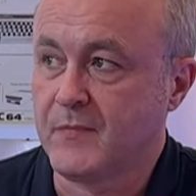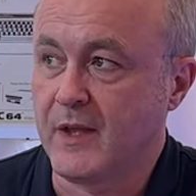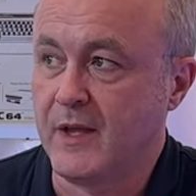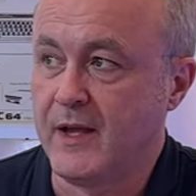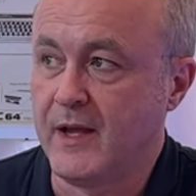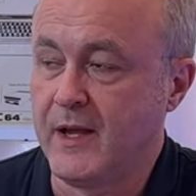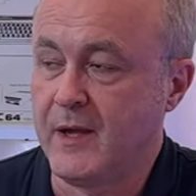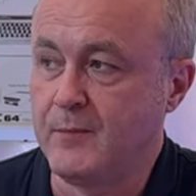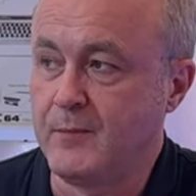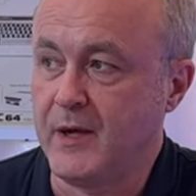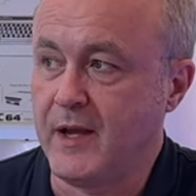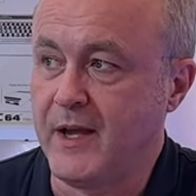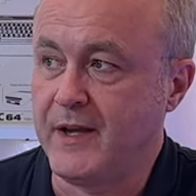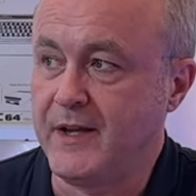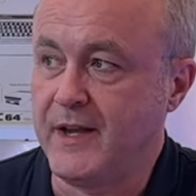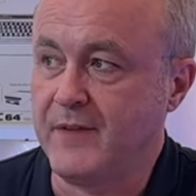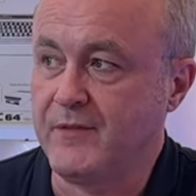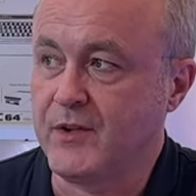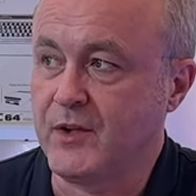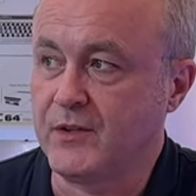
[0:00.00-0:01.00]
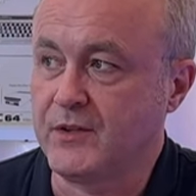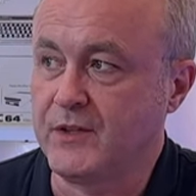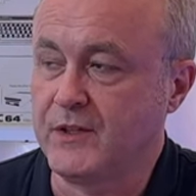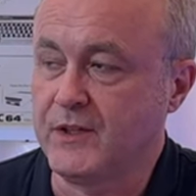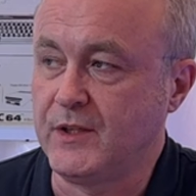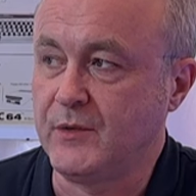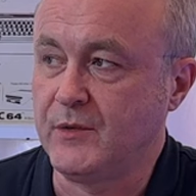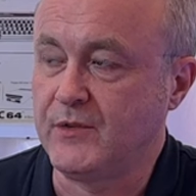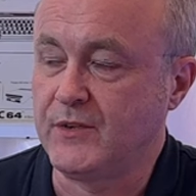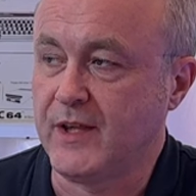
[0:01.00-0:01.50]
Um, I never got to
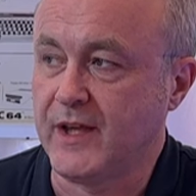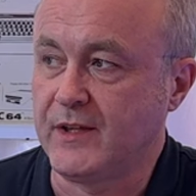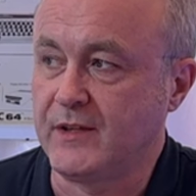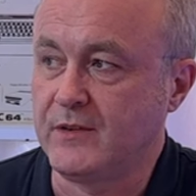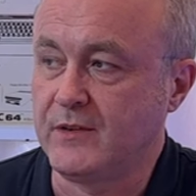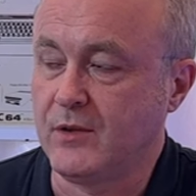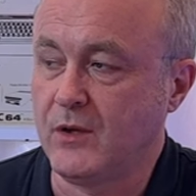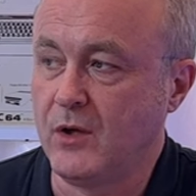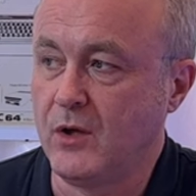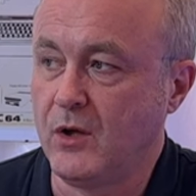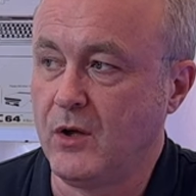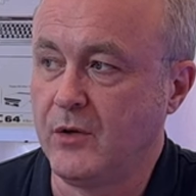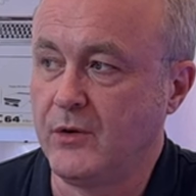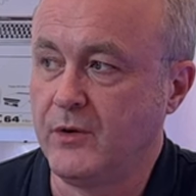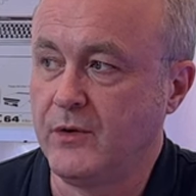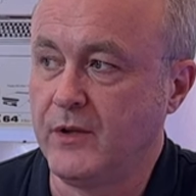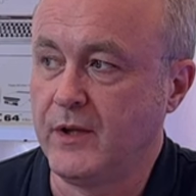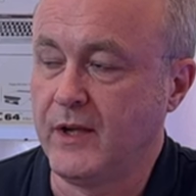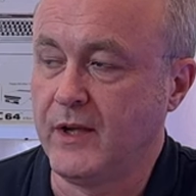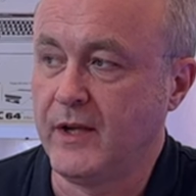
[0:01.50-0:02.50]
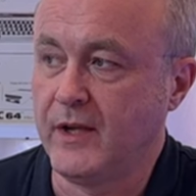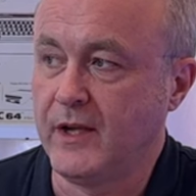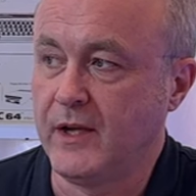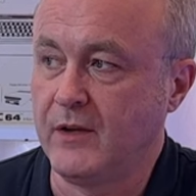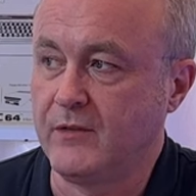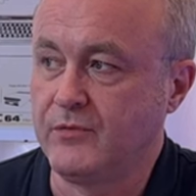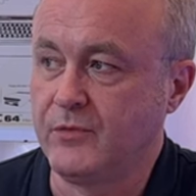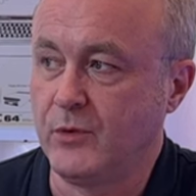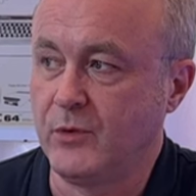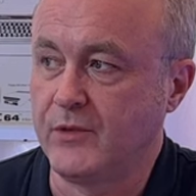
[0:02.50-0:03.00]
use that on uh, a
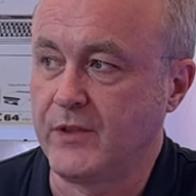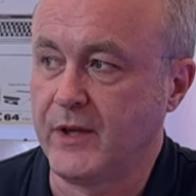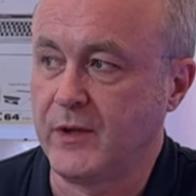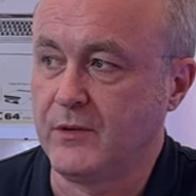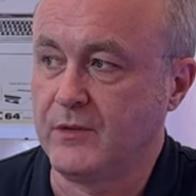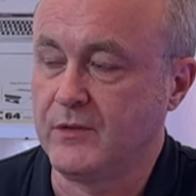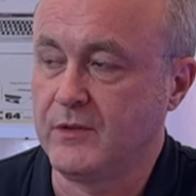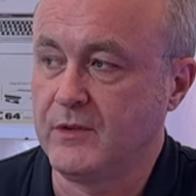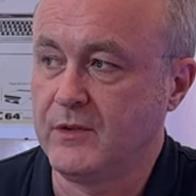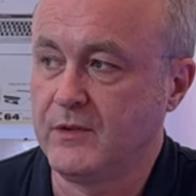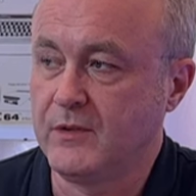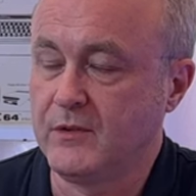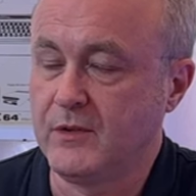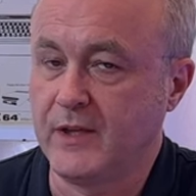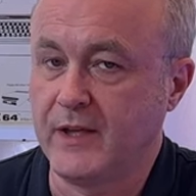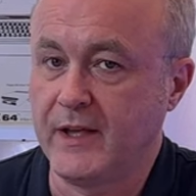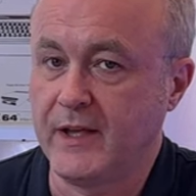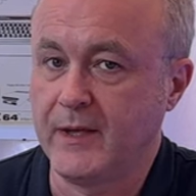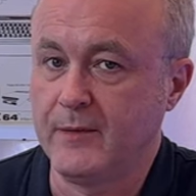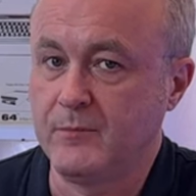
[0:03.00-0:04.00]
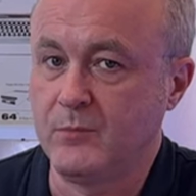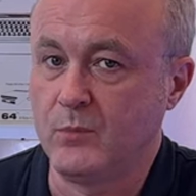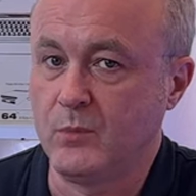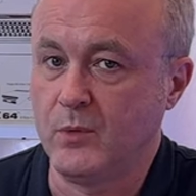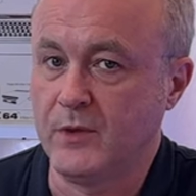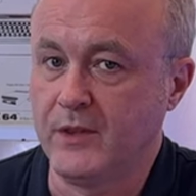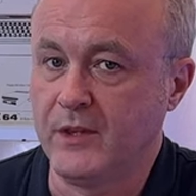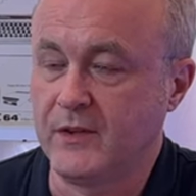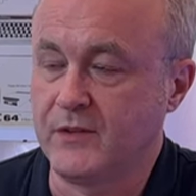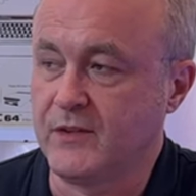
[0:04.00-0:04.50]
4000 um,
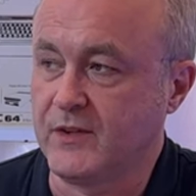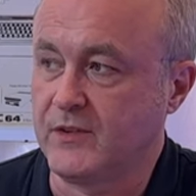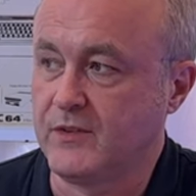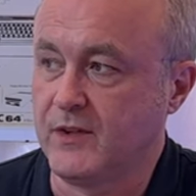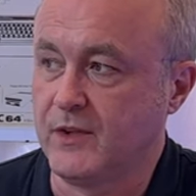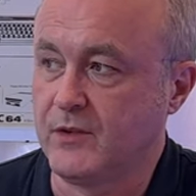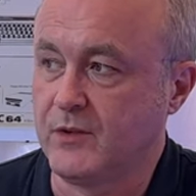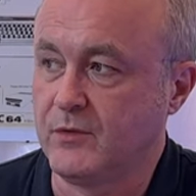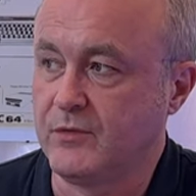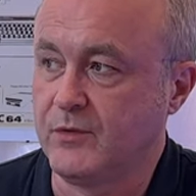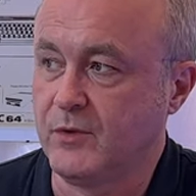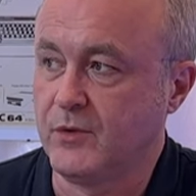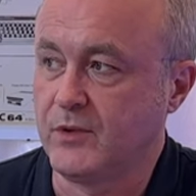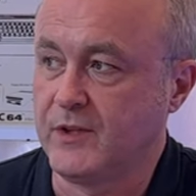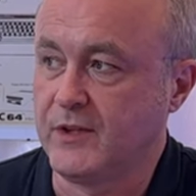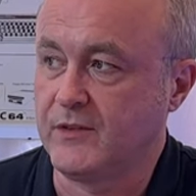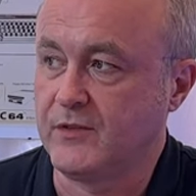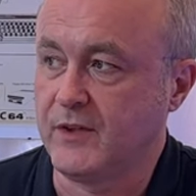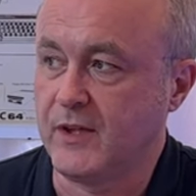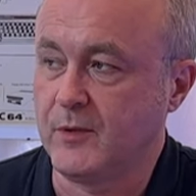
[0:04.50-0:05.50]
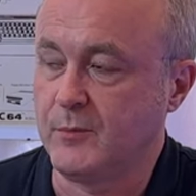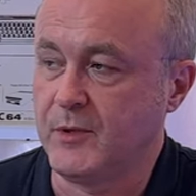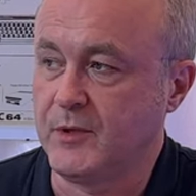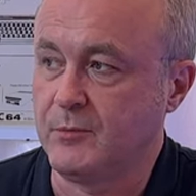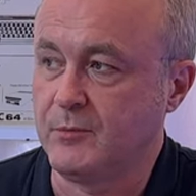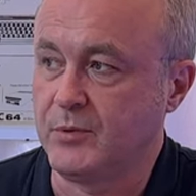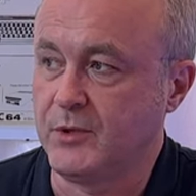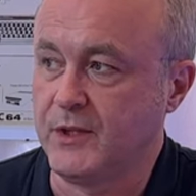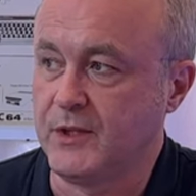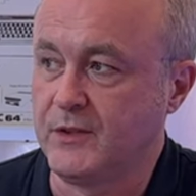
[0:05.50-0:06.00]
with a 68040, so that'd be
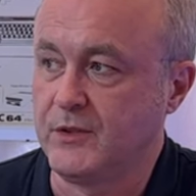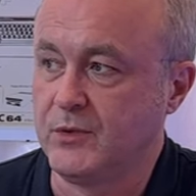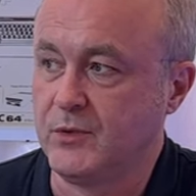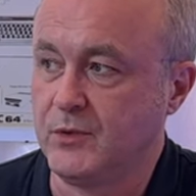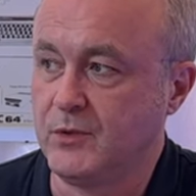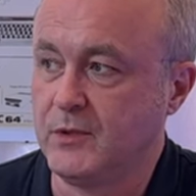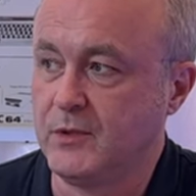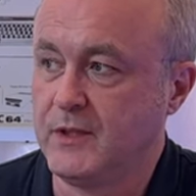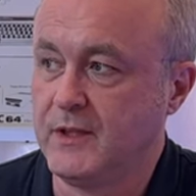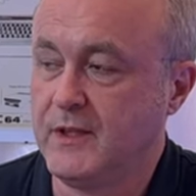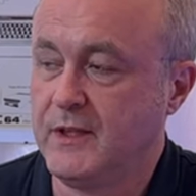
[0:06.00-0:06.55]
pretty cool.